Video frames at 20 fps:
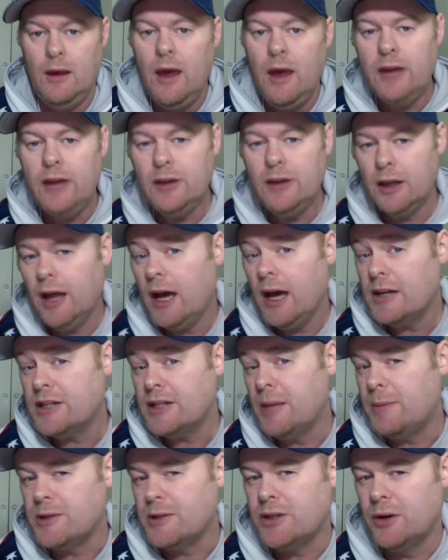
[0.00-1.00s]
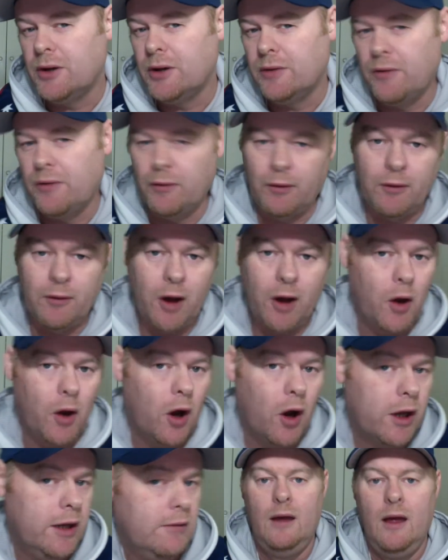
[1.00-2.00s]
In the last episode of River Road
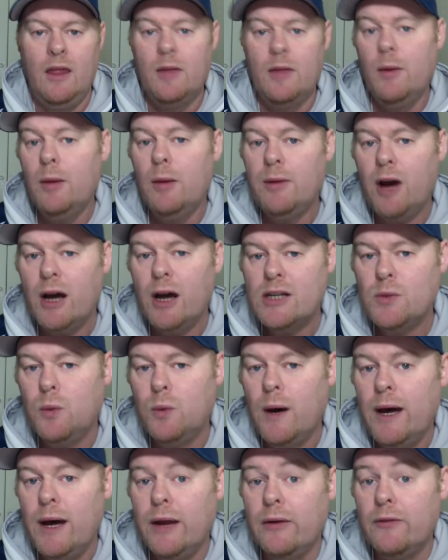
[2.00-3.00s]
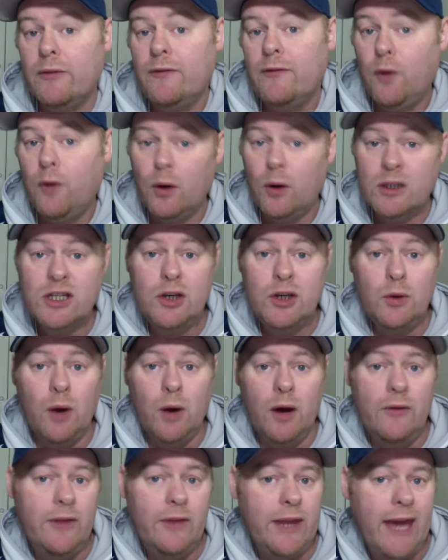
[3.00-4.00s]
Hockey, the Melbourne Ice won 4-2
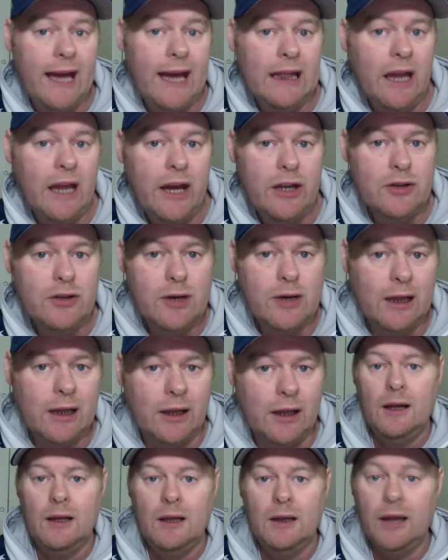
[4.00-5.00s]
over the Adelaide Adrenaline.